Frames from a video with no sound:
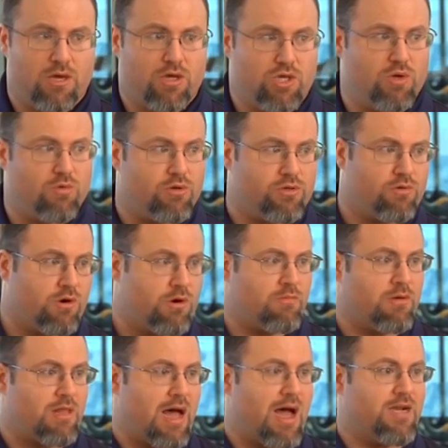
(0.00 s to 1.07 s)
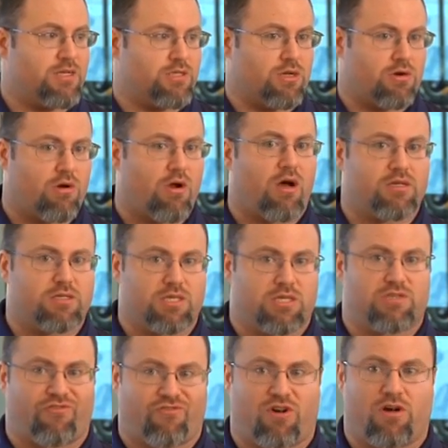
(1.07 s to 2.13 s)
you will normalize the crosses
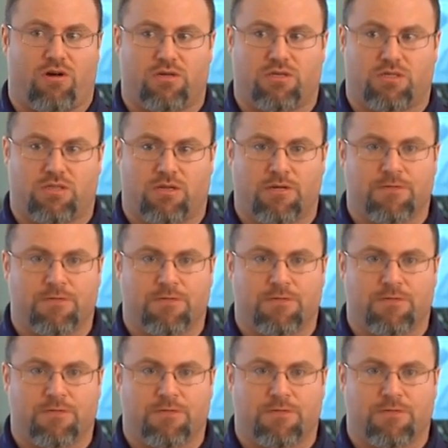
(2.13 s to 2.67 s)
first